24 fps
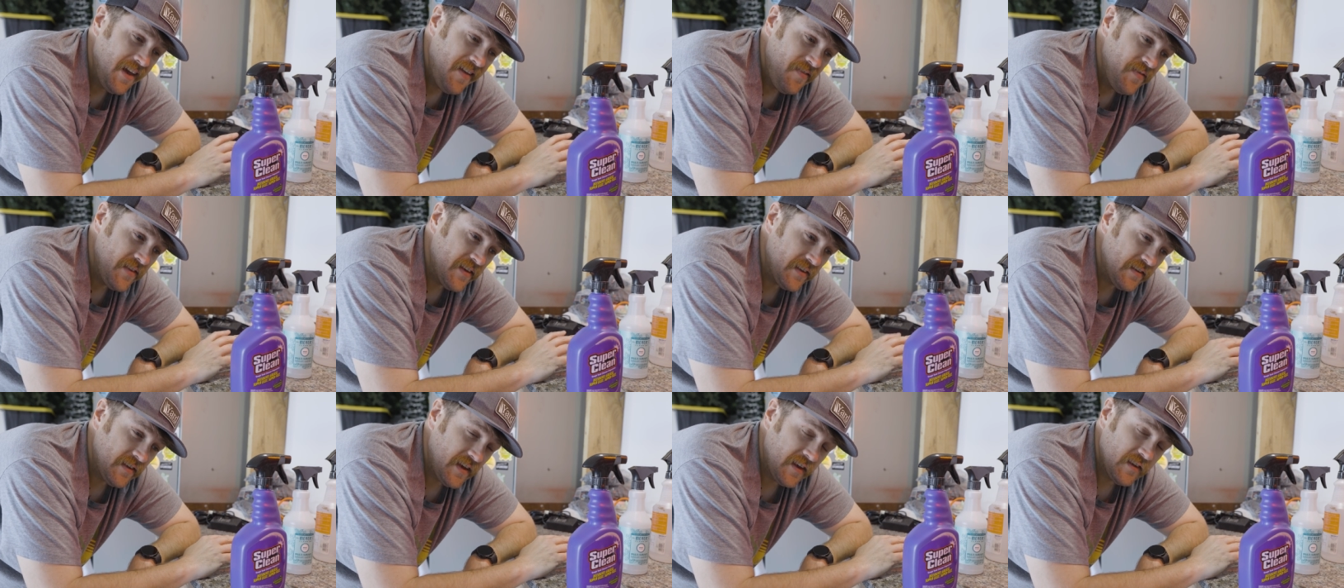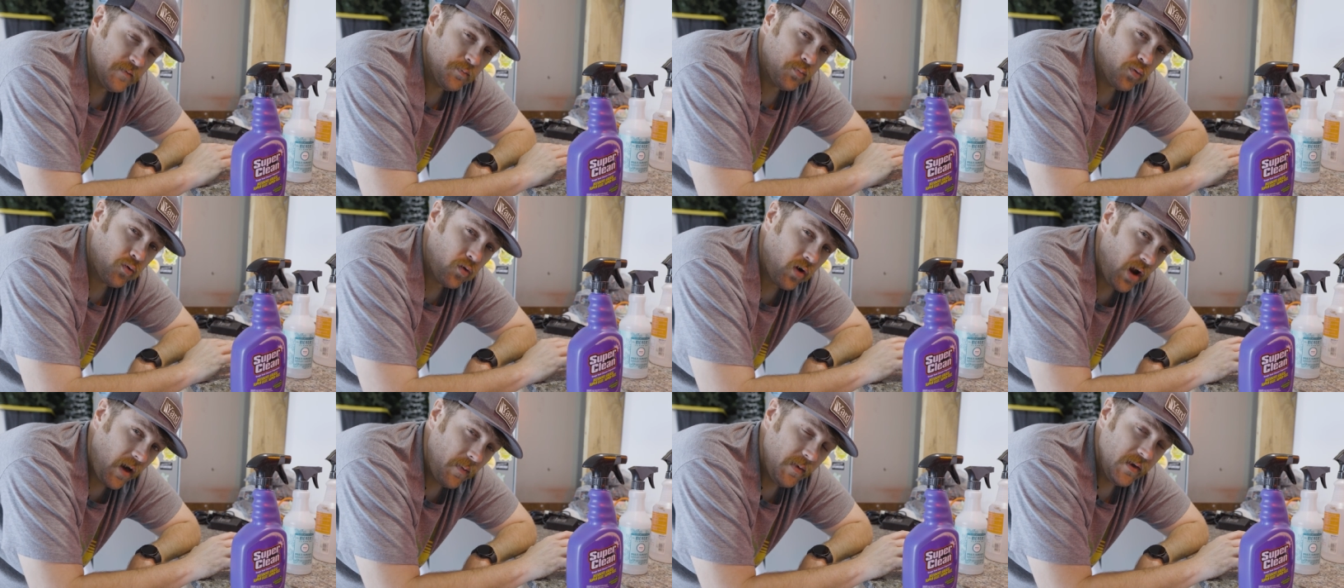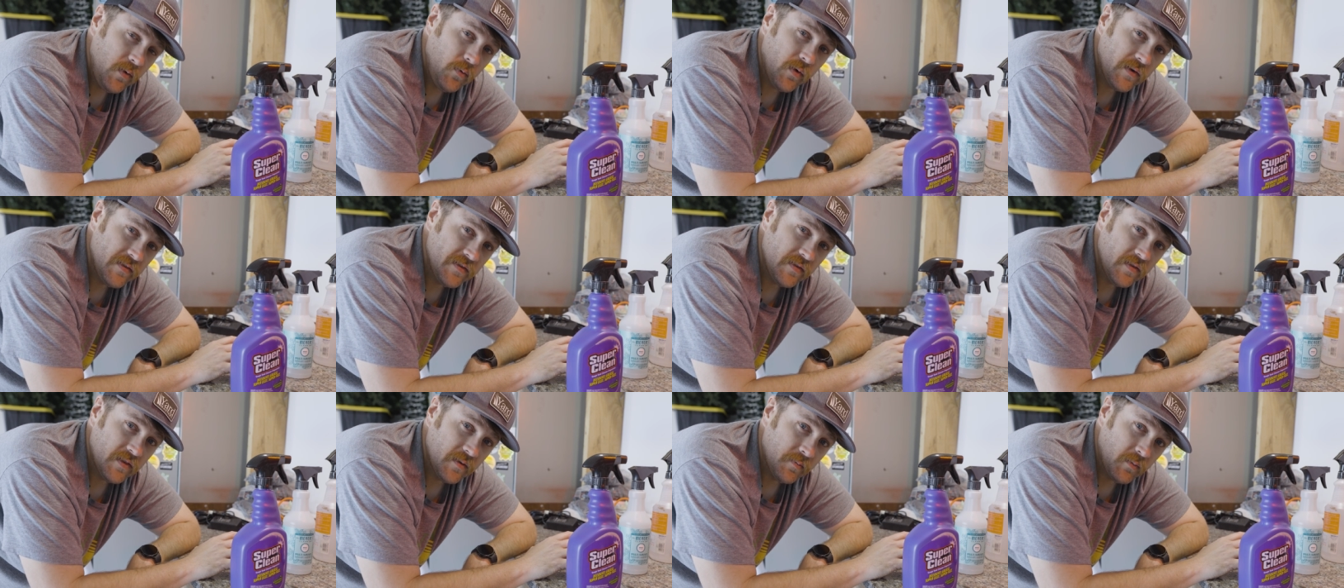this test probably
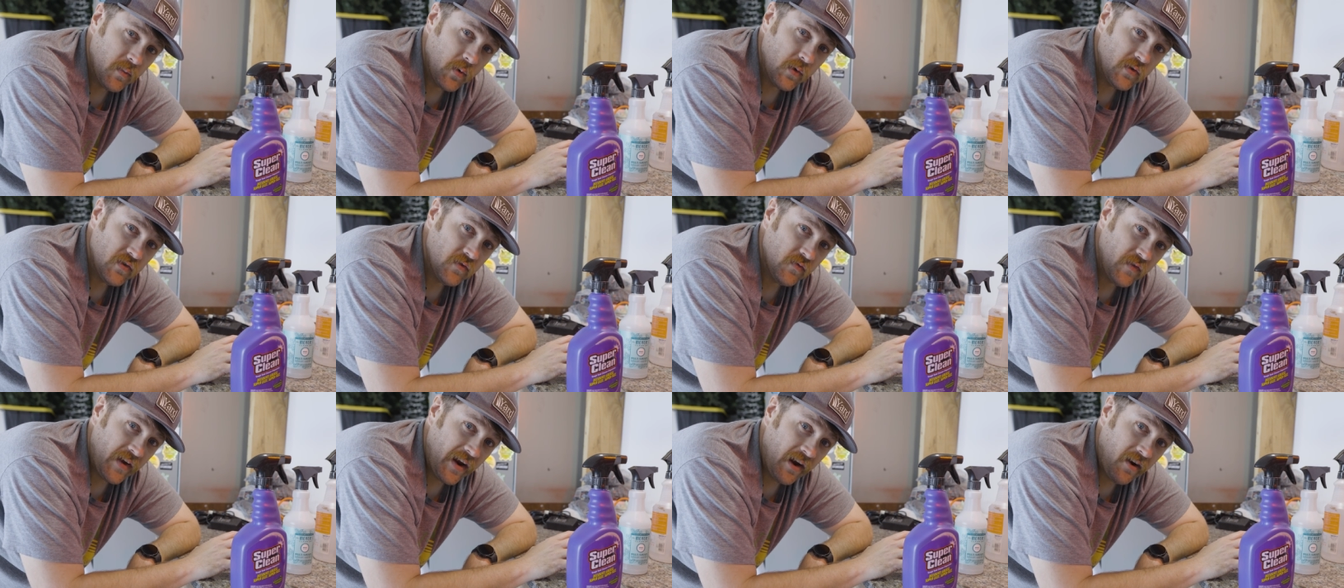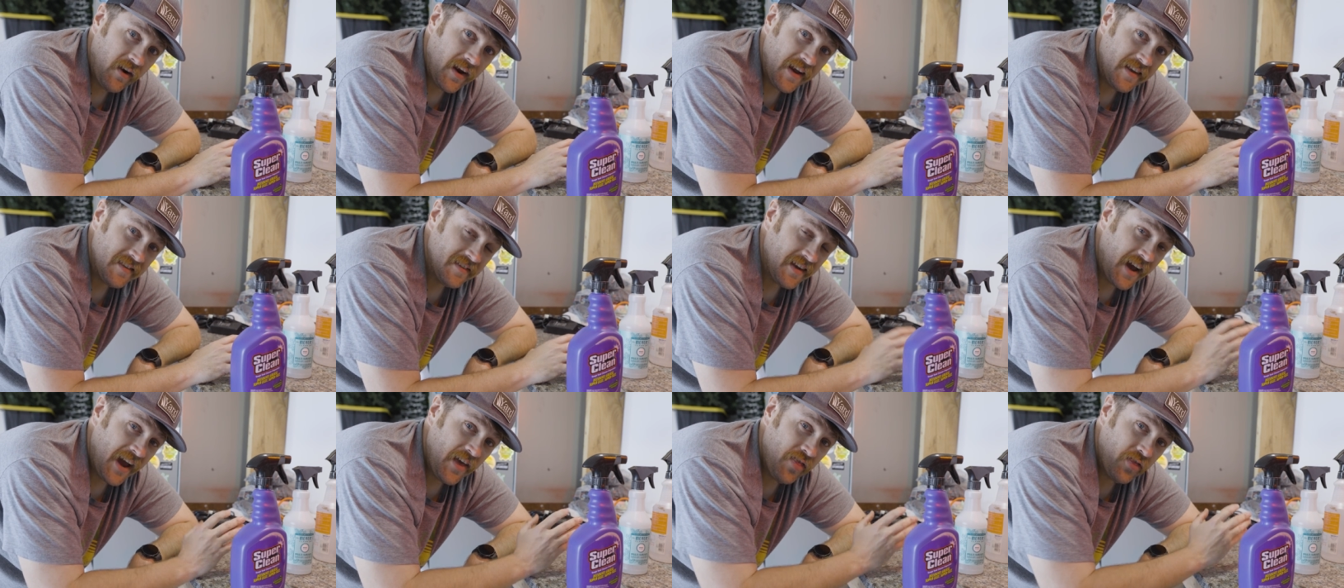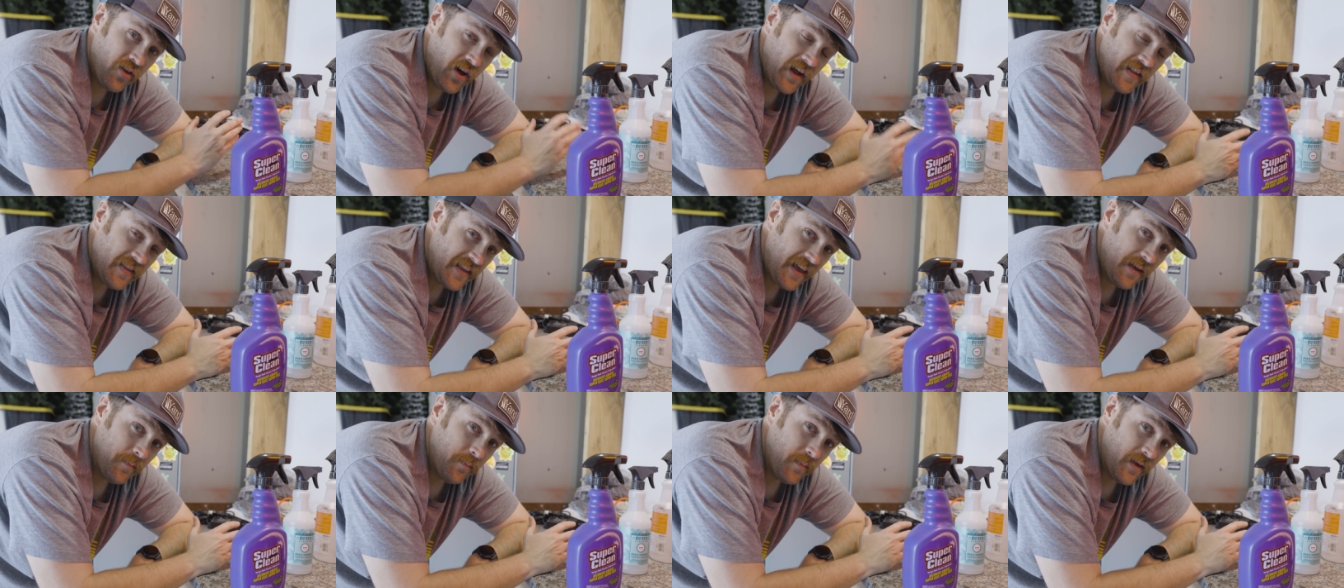wasn't the most fair as I thought
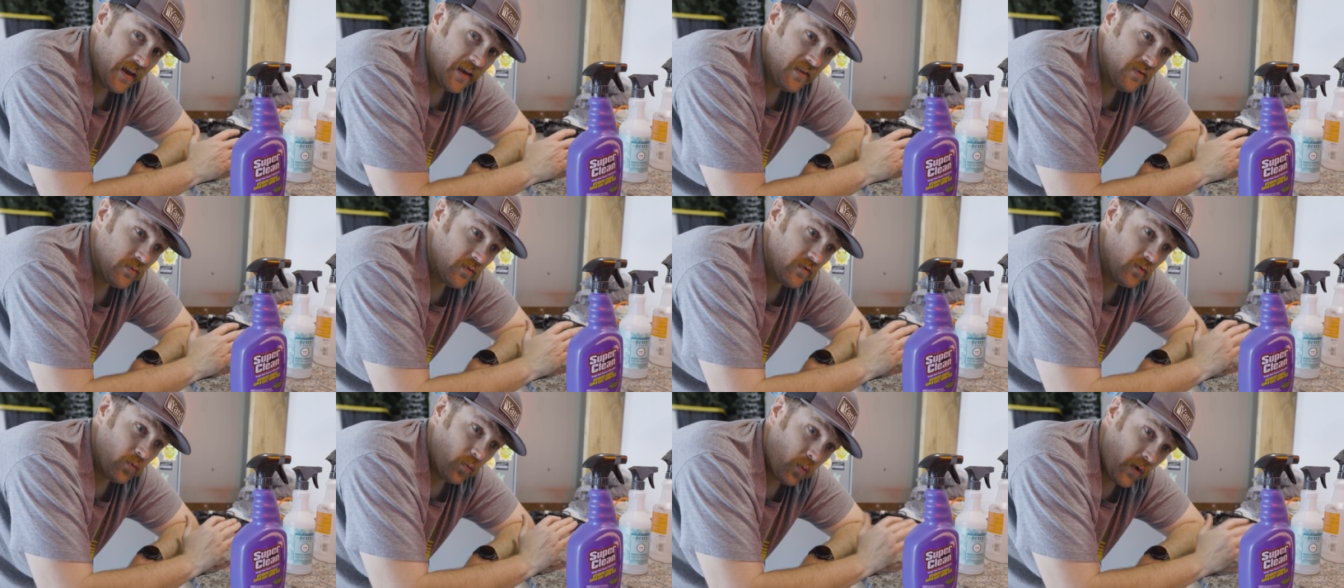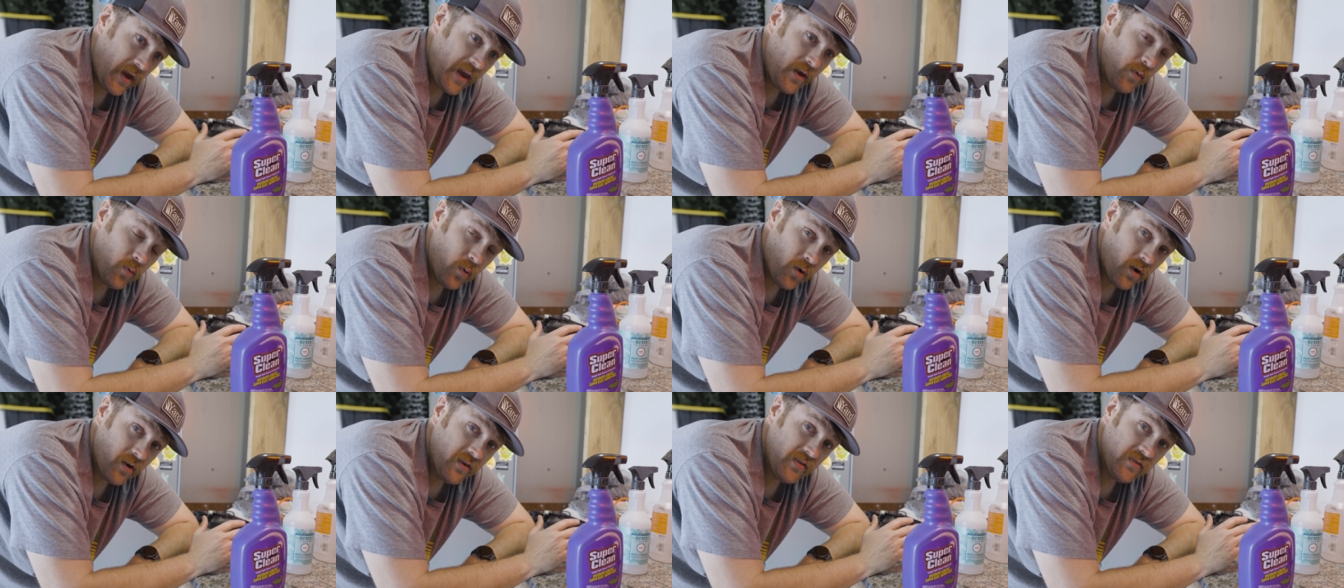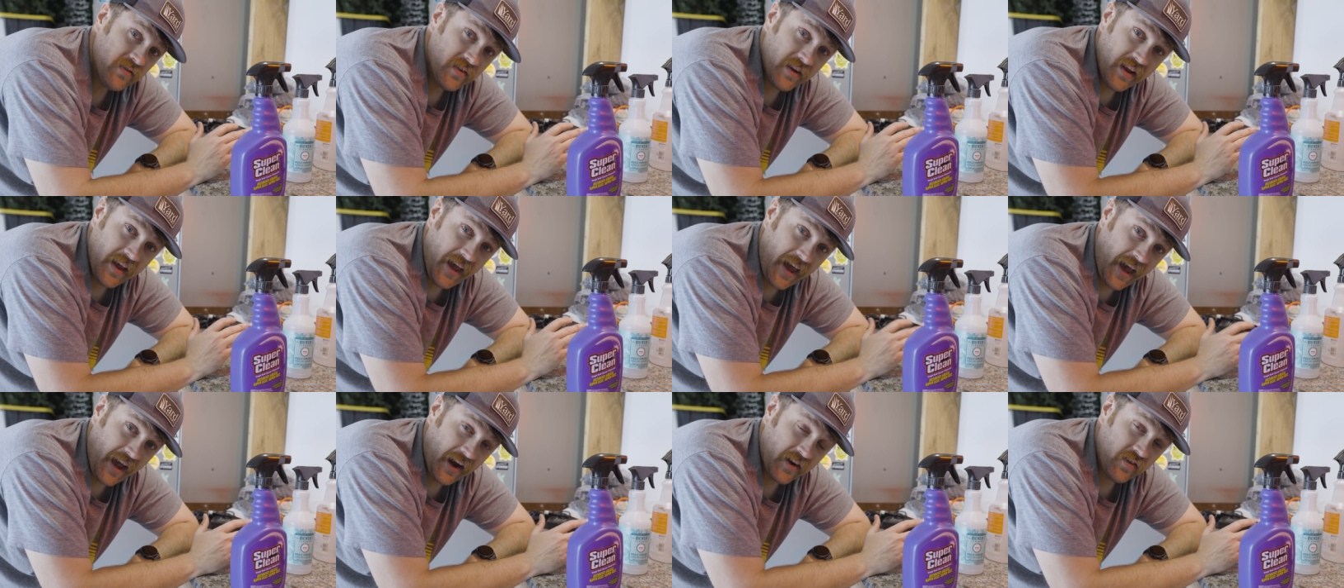that mess was way worse than
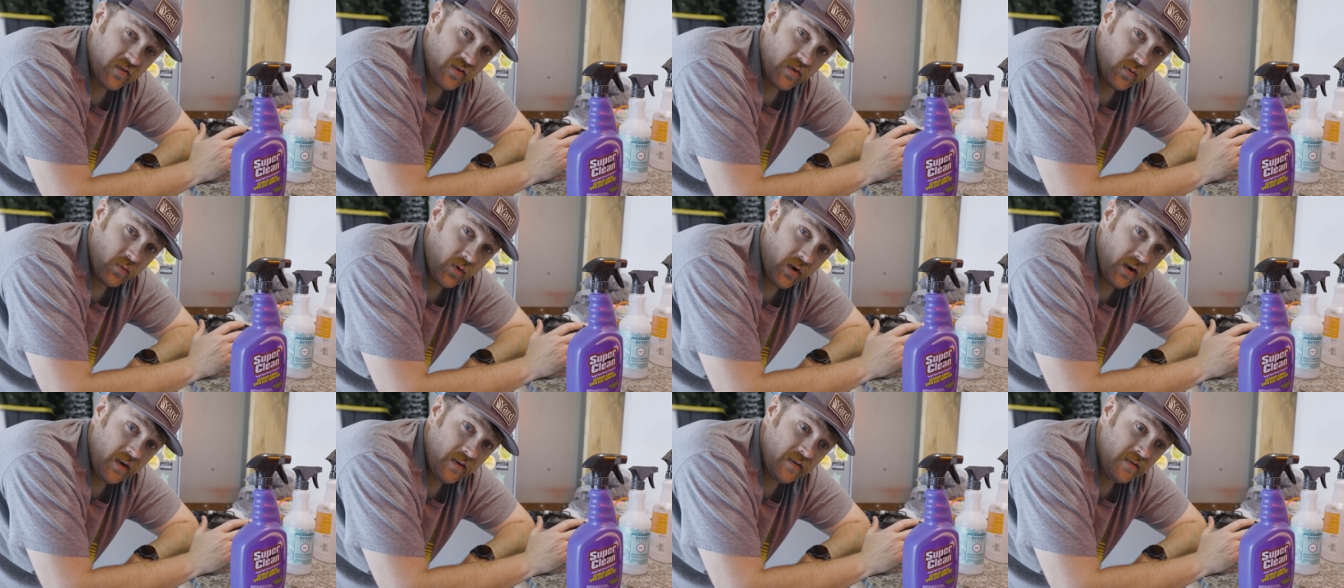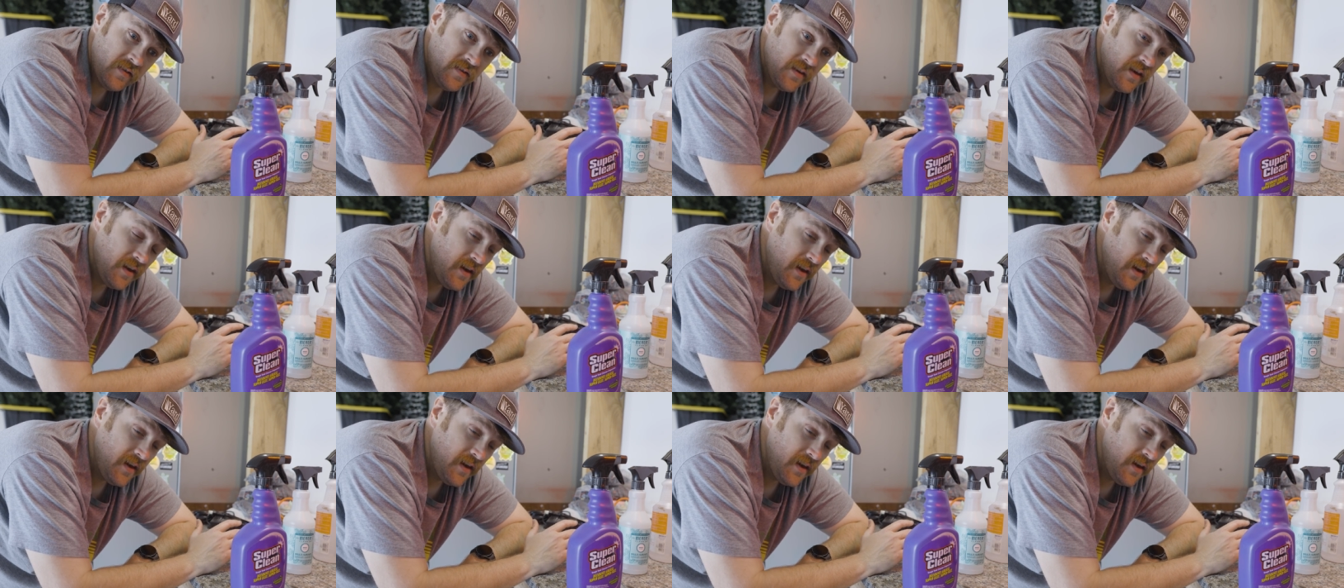it actually was.